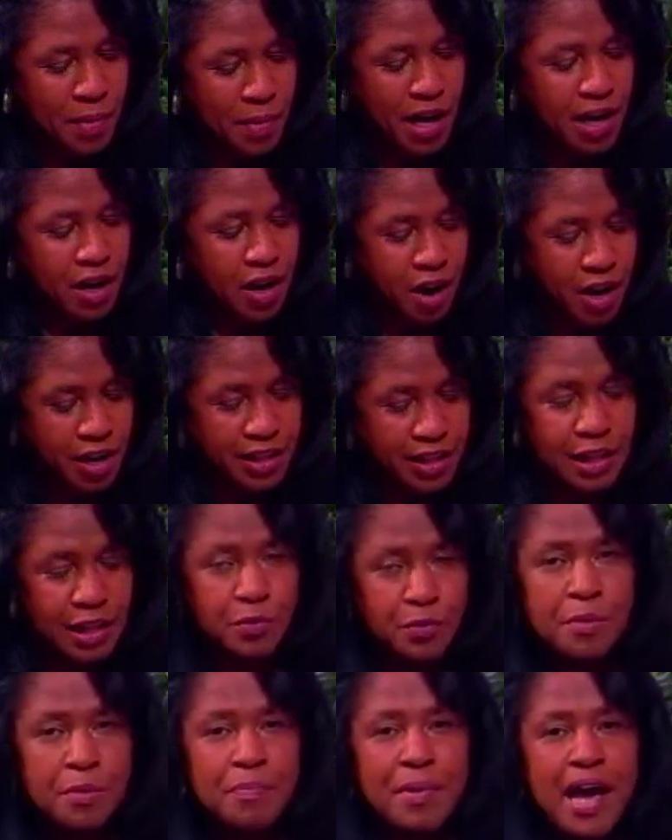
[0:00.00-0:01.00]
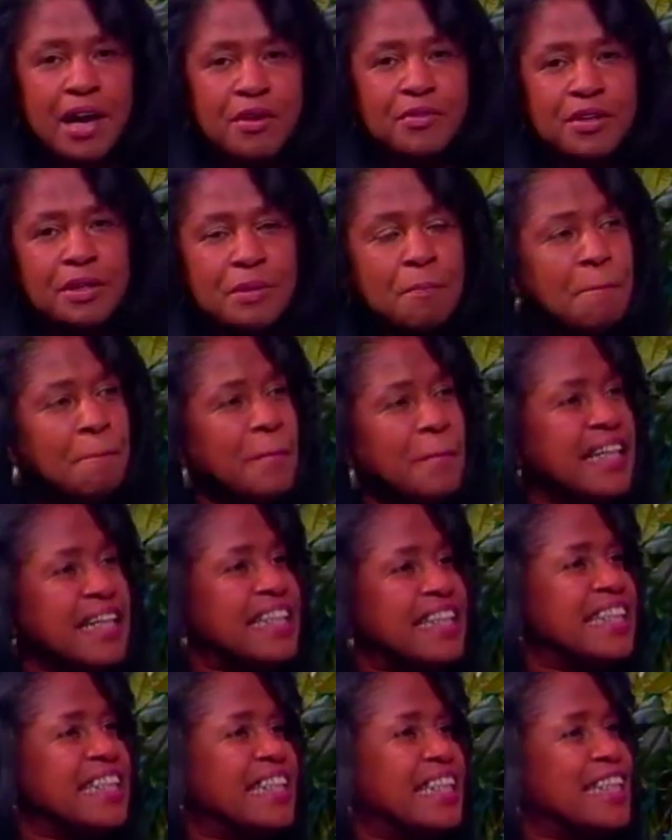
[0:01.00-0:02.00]
my heart. And we're back with
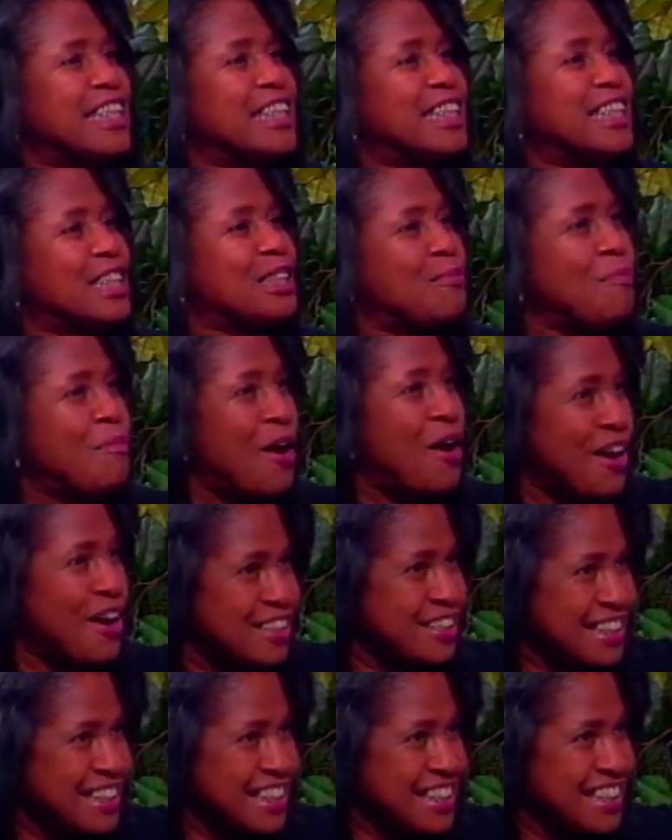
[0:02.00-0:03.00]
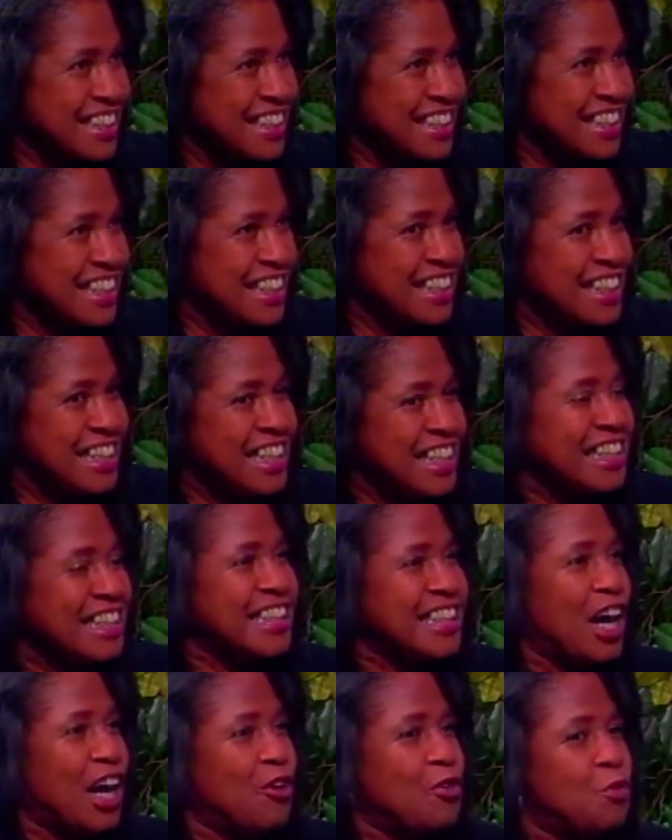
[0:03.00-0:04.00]
Money Smarts.
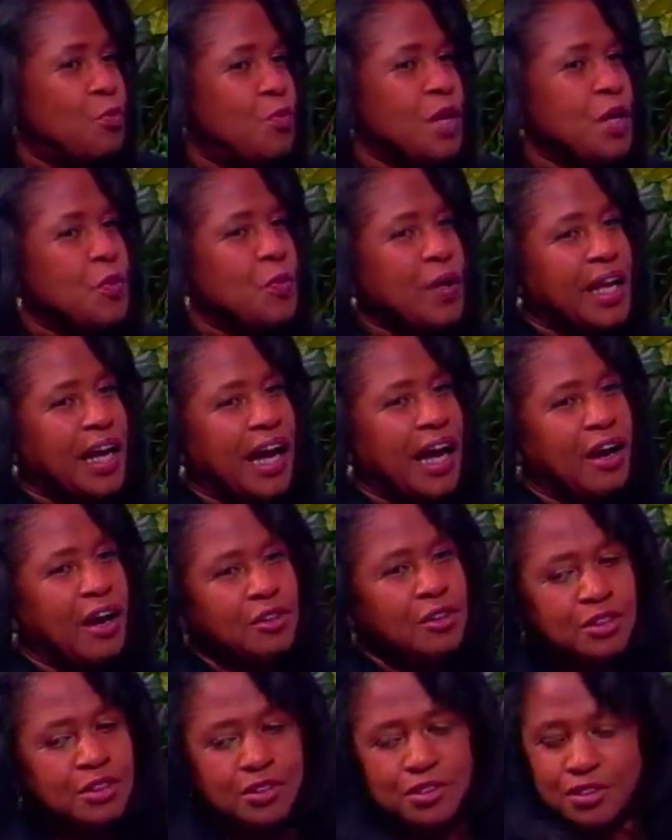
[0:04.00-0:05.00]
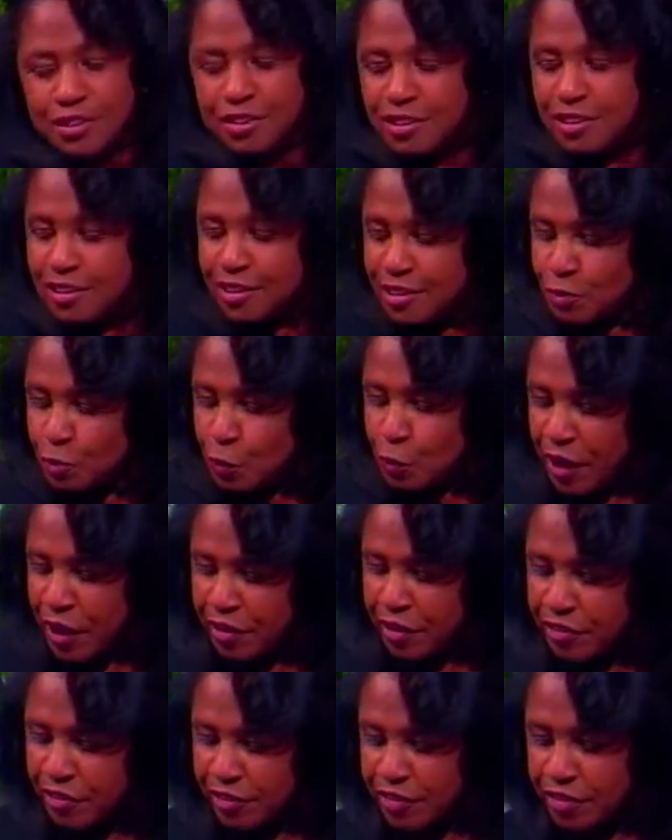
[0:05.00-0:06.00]
Now, we went out
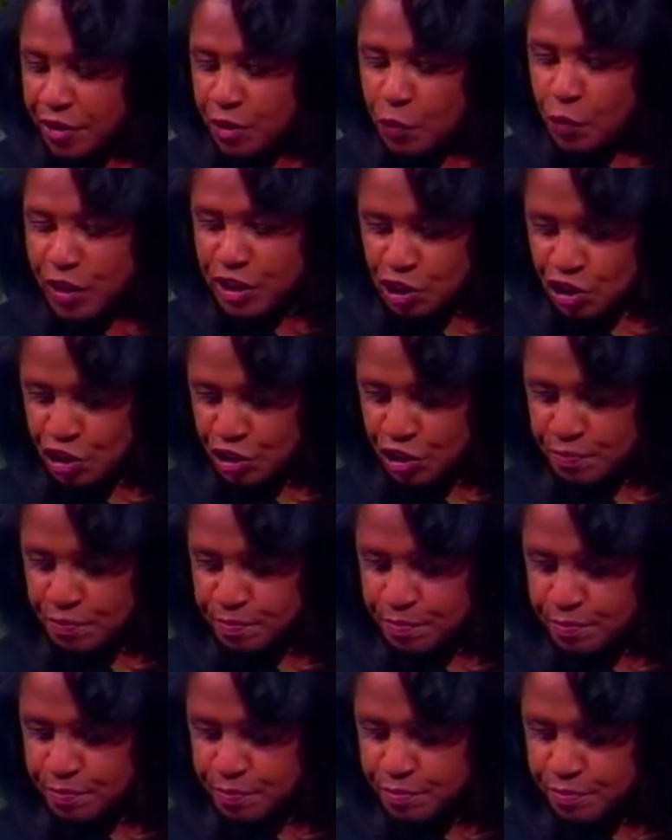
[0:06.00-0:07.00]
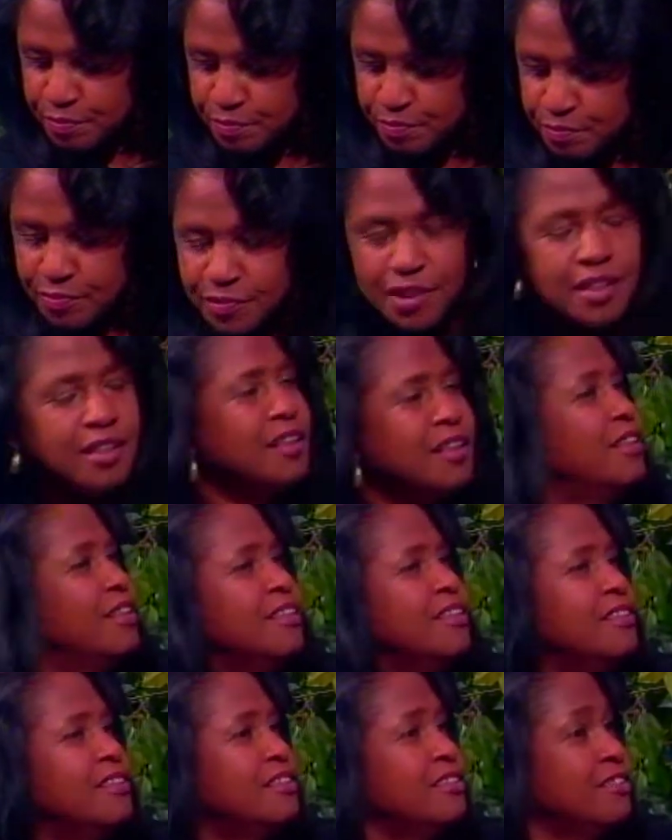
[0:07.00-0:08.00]
with the question
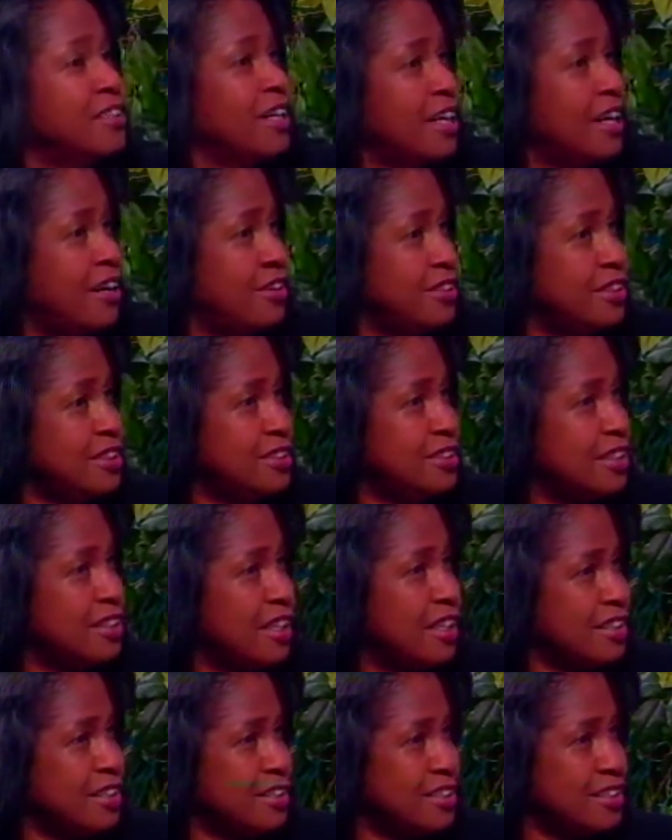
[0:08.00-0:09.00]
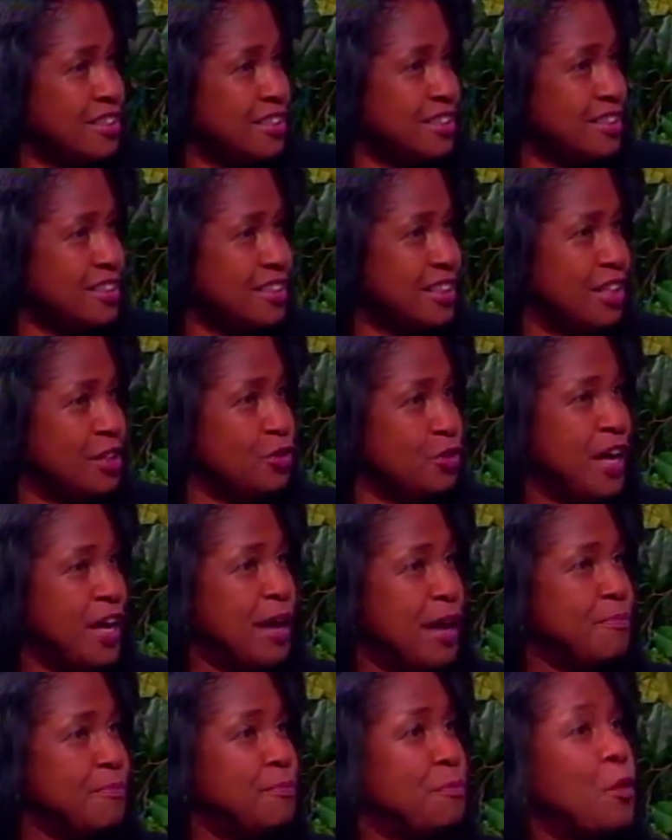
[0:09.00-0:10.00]
you got all these debts, okay. and you
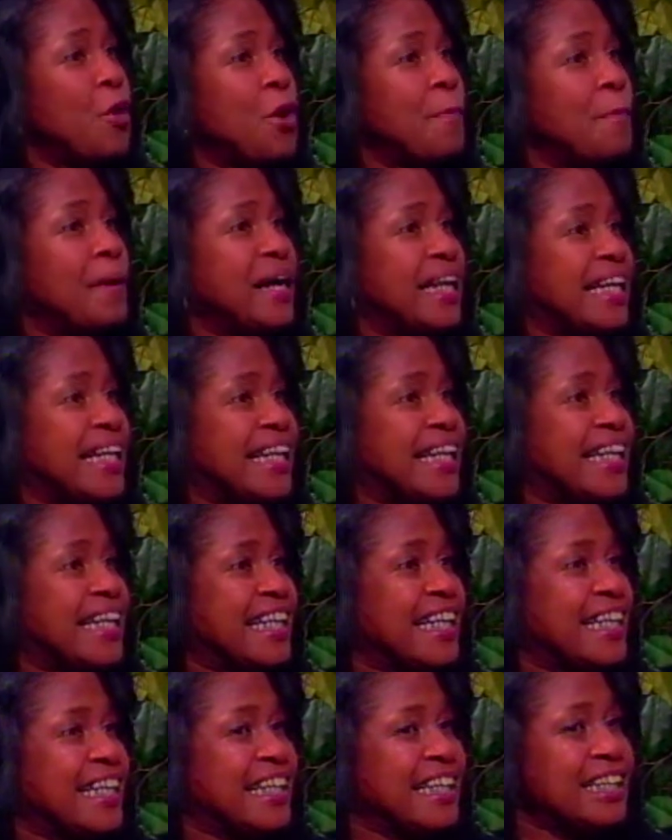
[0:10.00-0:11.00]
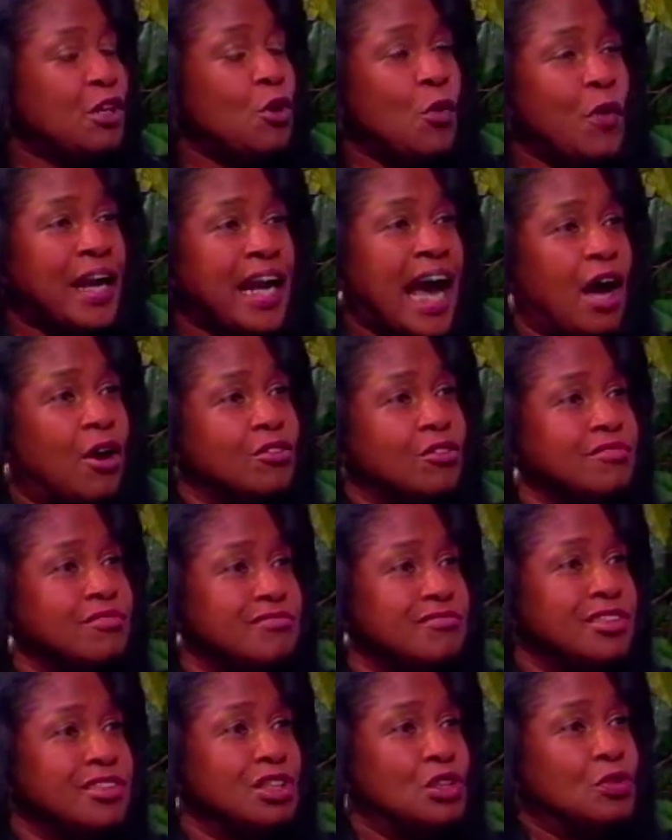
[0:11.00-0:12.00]
have more money going out
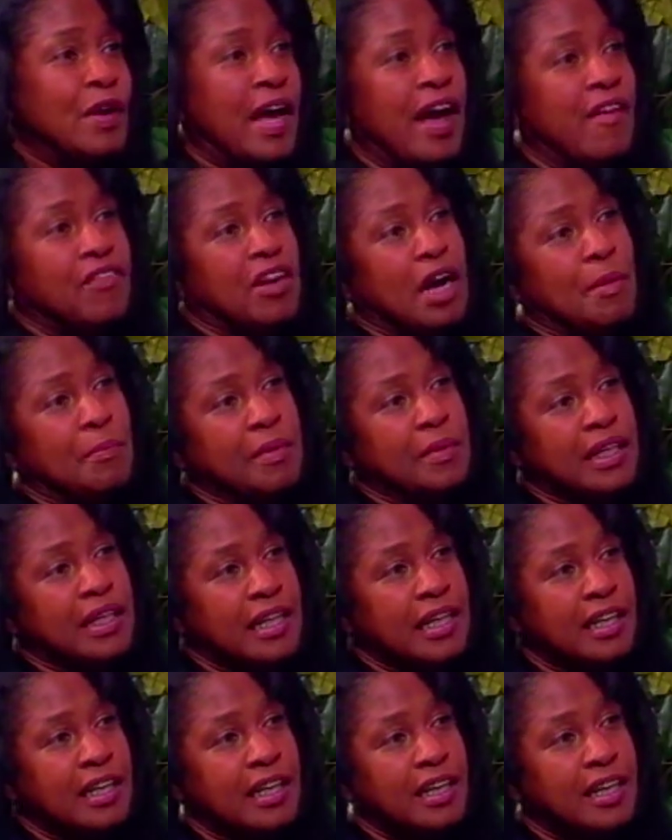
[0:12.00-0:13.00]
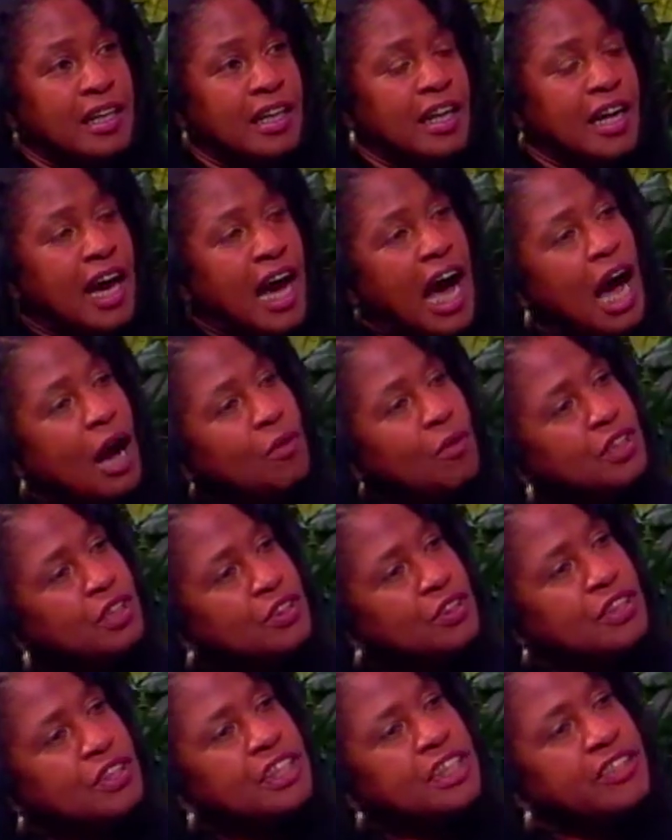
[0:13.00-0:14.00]
than you have coming in. Okay. How would
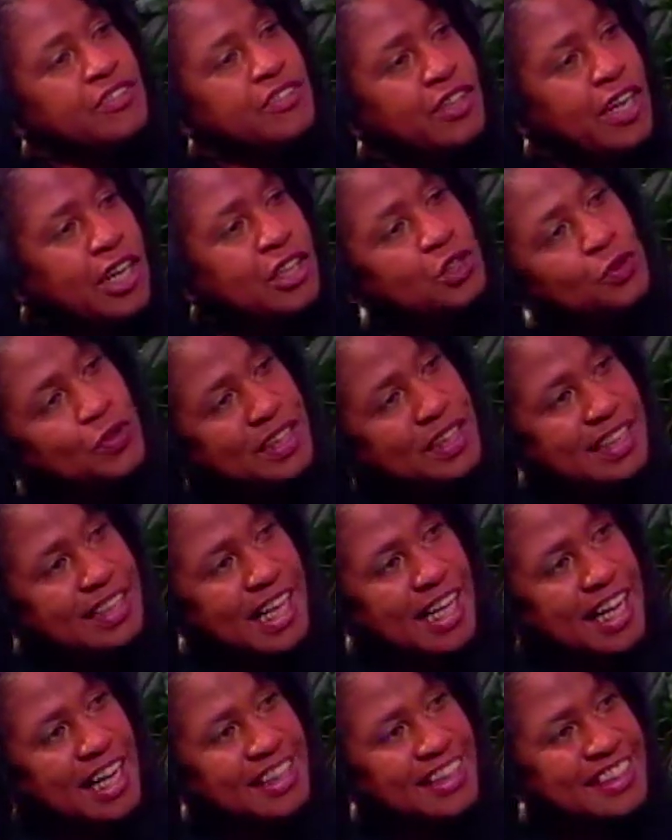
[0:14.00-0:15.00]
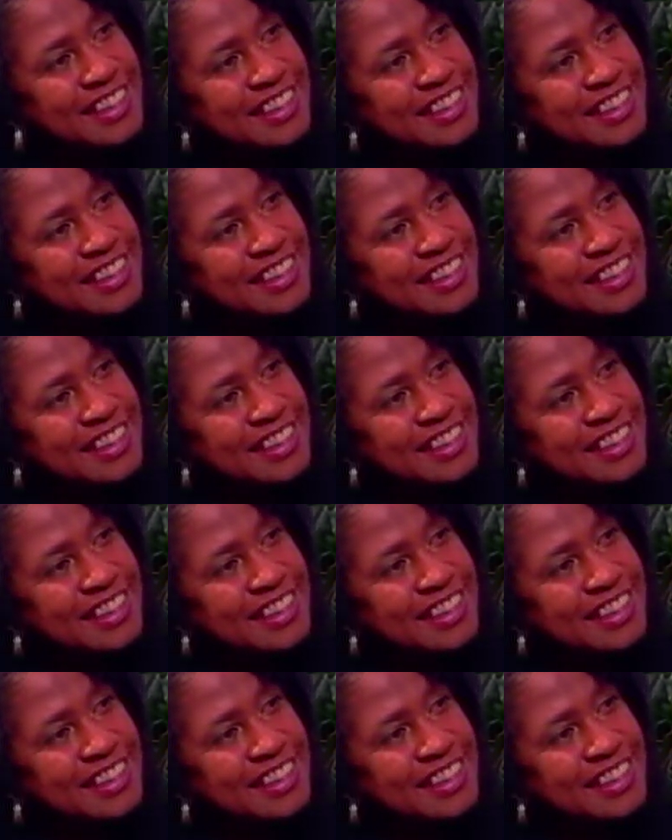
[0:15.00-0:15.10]
you address that?